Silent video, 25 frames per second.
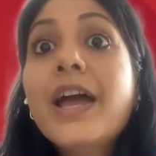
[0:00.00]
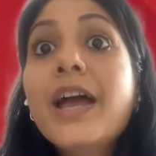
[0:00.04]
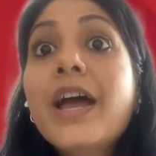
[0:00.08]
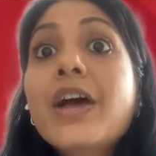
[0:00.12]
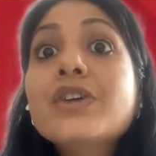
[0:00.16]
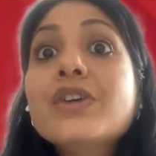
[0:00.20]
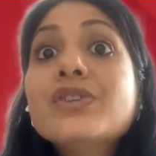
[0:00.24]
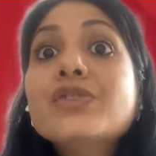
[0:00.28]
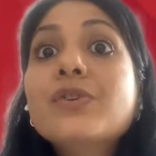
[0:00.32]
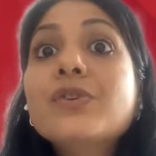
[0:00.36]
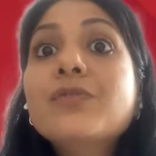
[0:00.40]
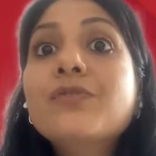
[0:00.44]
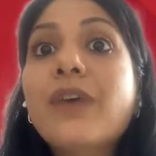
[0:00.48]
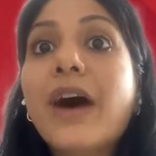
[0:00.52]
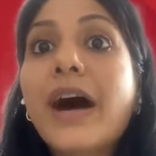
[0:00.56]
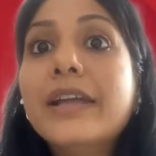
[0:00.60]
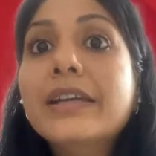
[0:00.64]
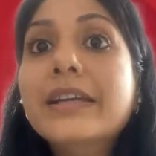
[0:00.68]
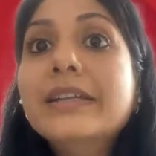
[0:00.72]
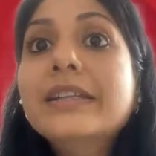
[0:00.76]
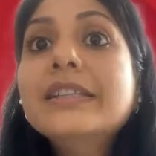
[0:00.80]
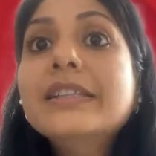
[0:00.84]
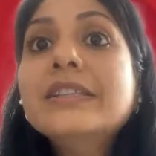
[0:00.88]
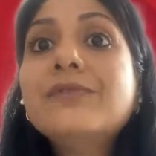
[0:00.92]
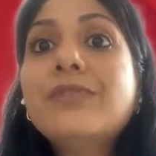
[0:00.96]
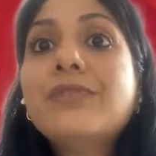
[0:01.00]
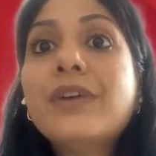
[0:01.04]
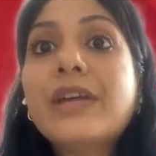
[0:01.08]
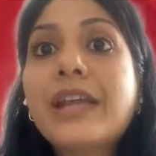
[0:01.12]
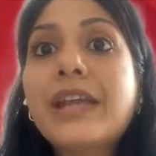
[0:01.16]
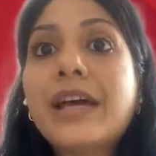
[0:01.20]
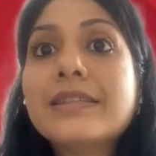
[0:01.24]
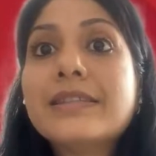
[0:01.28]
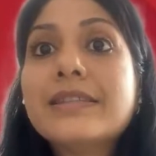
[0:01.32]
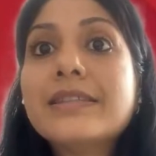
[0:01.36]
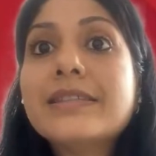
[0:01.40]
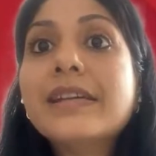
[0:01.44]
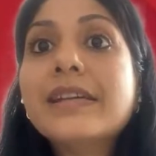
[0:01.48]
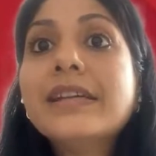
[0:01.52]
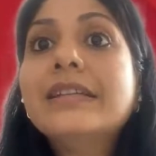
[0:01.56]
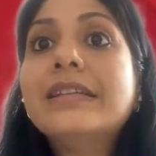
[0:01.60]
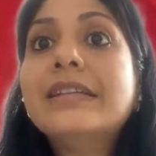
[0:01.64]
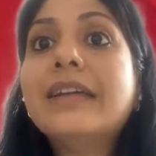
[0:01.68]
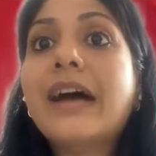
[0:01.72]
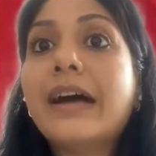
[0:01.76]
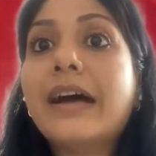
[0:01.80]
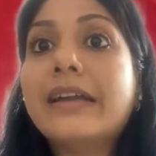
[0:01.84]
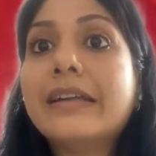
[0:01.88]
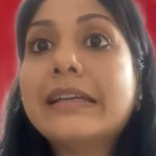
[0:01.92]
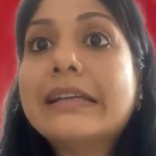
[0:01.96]
So Validus financing
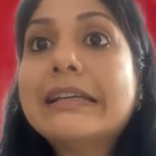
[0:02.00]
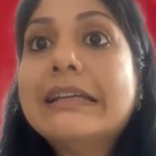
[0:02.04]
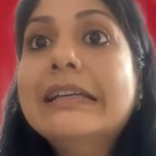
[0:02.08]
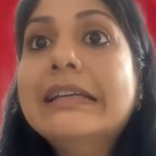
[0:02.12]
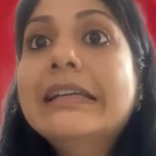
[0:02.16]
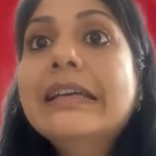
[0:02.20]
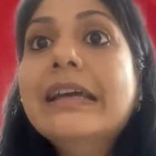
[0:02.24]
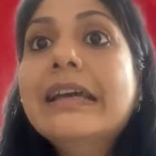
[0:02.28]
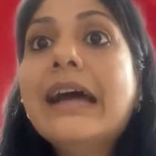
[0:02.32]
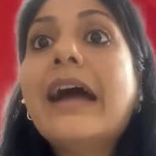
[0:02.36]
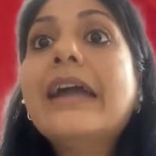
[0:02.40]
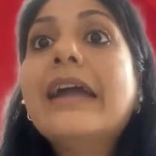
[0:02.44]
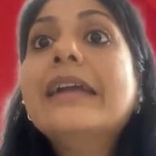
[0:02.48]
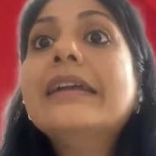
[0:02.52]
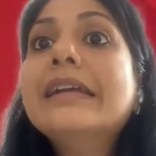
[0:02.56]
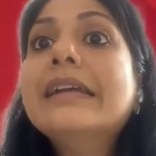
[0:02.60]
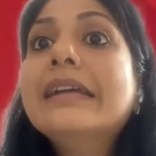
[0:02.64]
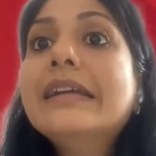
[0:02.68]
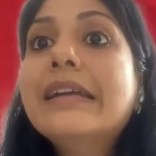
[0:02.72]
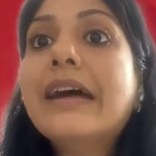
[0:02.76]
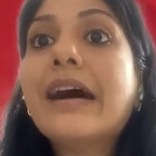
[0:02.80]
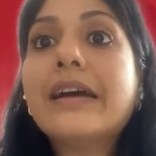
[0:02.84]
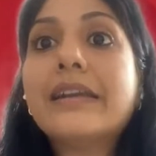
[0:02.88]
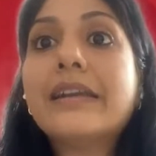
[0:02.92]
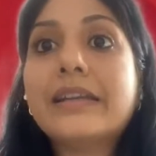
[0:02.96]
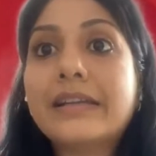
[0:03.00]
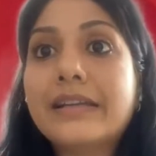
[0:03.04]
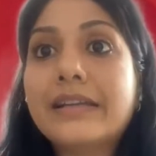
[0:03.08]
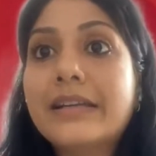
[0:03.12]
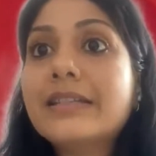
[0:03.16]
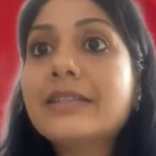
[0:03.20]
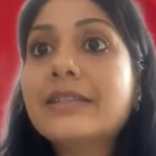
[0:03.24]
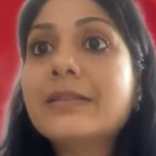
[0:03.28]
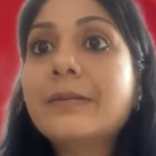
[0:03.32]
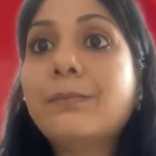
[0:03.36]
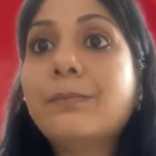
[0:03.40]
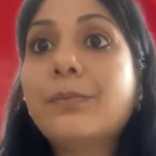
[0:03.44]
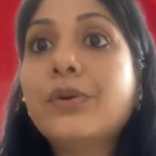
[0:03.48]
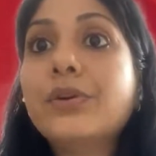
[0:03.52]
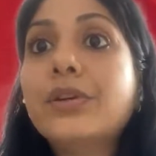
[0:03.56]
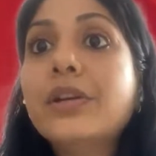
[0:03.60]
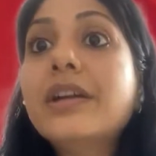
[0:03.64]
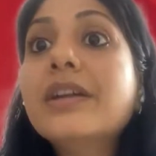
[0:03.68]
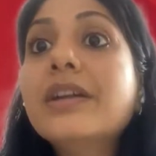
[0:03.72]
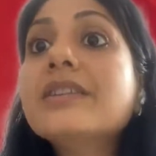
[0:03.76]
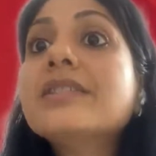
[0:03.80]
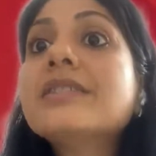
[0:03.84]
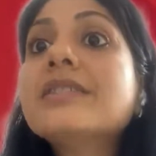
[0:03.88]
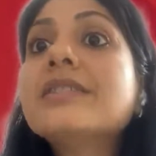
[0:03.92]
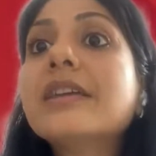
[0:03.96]
directly and indirectly
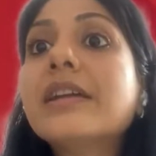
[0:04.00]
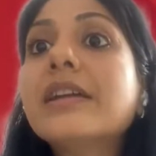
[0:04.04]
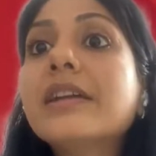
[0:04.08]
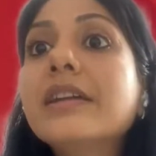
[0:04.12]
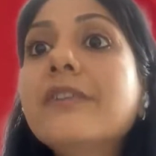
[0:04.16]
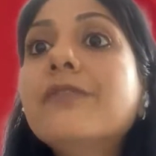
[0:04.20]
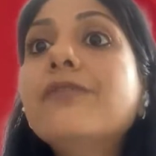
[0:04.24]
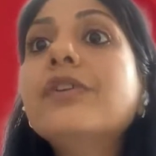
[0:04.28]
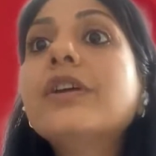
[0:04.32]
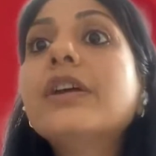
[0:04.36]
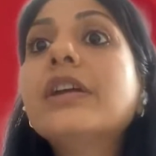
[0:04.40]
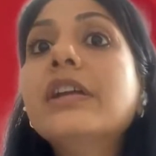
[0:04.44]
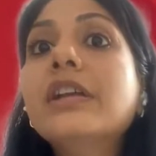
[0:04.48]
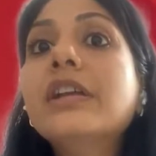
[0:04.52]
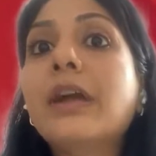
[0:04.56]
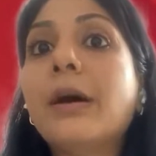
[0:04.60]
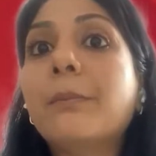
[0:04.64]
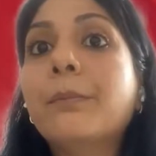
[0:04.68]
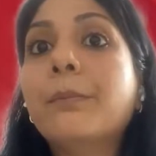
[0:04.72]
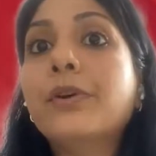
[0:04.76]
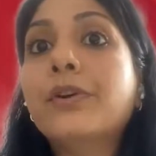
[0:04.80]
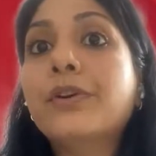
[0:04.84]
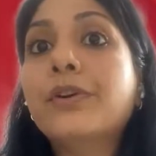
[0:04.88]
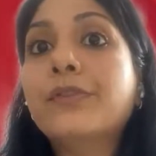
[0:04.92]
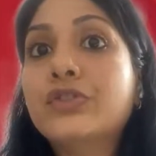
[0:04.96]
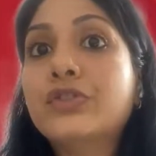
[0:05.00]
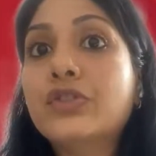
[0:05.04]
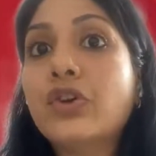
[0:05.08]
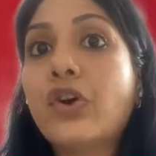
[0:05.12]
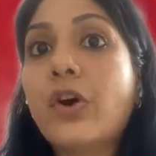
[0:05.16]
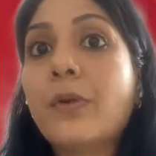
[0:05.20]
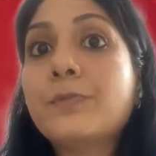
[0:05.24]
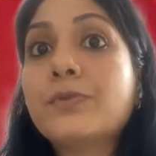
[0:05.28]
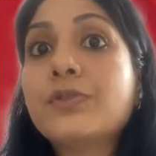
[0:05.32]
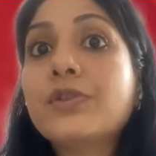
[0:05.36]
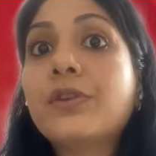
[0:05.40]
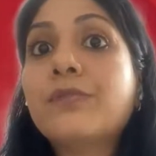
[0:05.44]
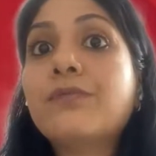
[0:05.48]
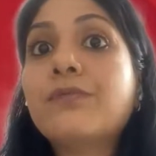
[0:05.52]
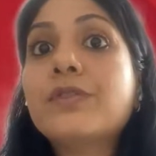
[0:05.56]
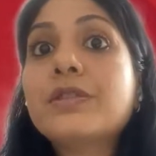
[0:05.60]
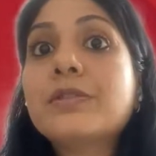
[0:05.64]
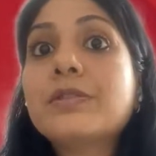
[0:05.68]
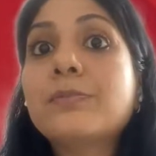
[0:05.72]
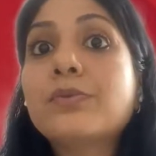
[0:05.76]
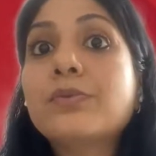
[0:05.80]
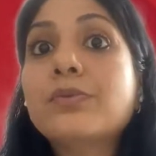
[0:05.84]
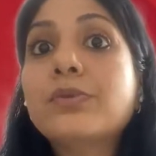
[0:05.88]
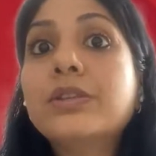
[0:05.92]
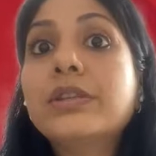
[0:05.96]
supported a significant number of jobs. So it
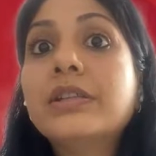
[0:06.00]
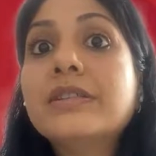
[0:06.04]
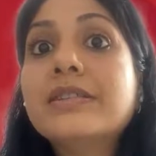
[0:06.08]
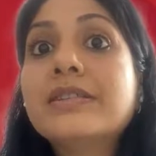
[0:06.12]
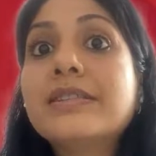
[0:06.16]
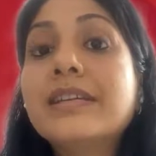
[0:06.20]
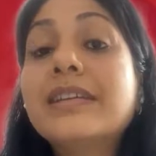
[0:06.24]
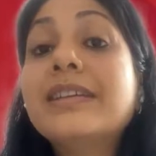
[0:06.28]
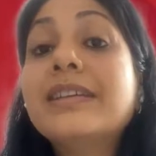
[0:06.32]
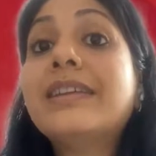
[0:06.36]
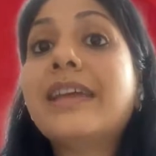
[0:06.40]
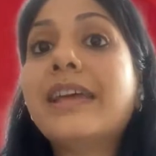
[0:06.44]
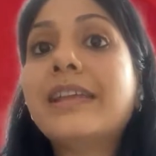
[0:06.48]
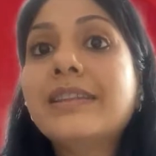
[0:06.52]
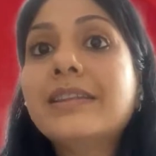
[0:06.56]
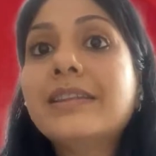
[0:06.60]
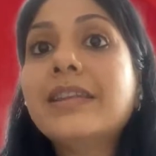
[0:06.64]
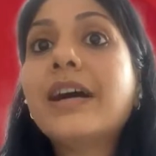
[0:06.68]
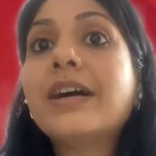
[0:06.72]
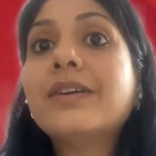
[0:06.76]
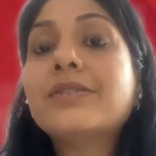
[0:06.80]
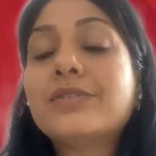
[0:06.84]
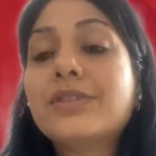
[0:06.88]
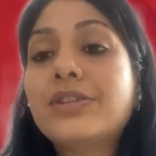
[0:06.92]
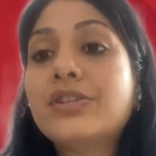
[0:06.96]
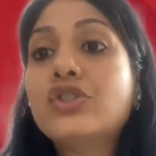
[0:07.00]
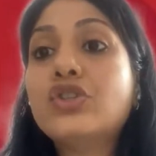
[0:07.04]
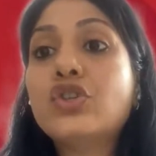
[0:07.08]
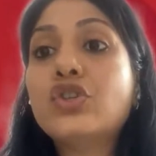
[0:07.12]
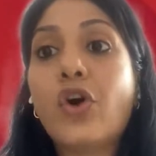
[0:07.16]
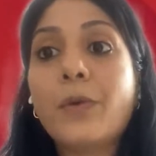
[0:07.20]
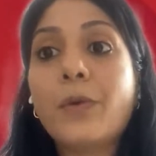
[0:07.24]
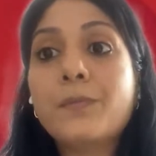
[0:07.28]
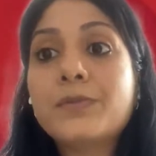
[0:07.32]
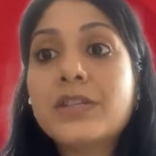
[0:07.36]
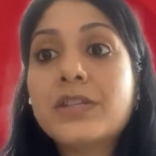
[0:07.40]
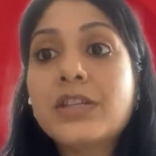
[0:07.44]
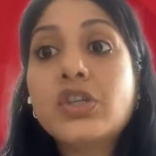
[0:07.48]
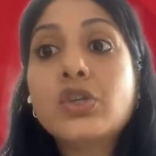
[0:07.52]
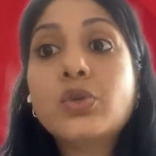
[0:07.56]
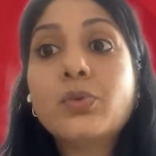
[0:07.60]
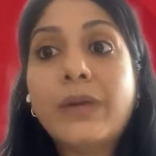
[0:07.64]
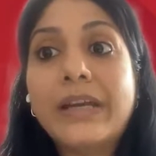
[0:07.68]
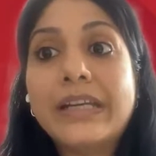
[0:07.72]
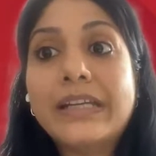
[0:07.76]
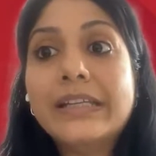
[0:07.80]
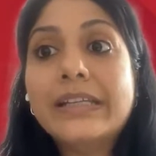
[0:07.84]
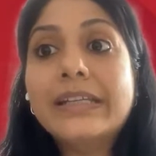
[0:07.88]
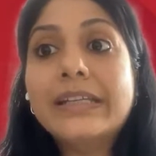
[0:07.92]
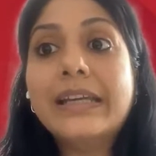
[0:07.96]
was more than 10,000 jobs in
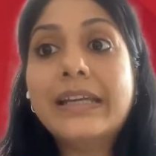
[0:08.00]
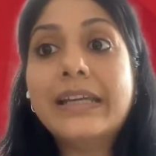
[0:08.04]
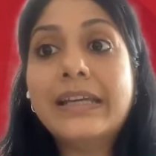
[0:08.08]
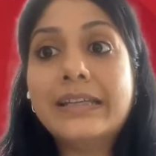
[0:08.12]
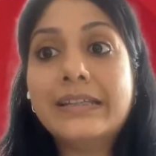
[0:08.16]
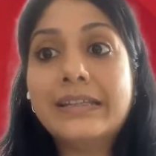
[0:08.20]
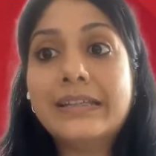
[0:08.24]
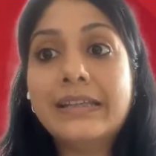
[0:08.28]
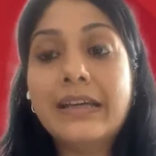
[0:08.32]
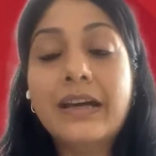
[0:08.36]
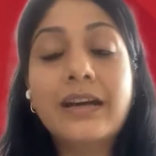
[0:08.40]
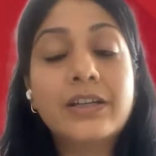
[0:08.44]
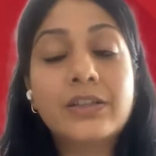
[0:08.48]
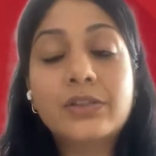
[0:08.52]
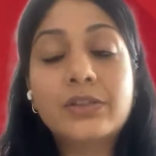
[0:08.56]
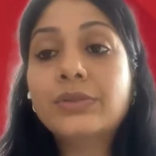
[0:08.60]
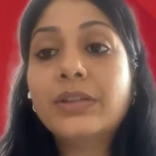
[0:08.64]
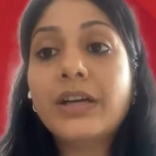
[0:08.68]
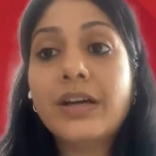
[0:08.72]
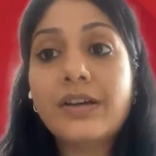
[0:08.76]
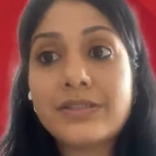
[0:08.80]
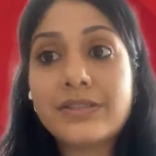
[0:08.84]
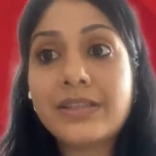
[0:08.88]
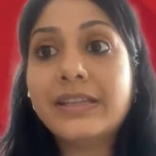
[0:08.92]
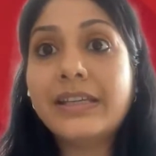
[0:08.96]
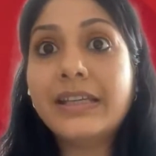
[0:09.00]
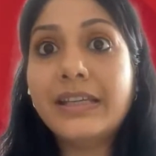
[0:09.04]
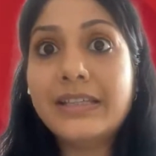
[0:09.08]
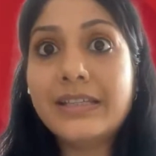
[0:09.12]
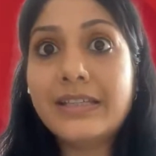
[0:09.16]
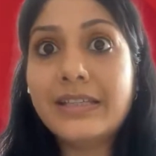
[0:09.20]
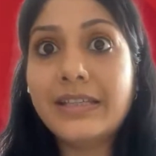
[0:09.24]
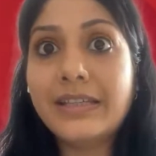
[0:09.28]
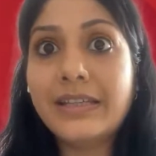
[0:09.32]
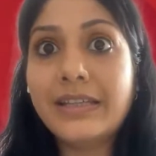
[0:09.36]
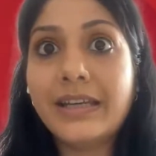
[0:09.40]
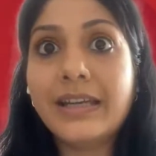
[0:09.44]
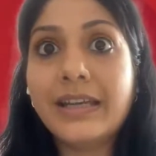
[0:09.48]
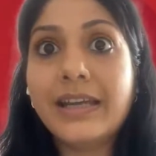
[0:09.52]
2018.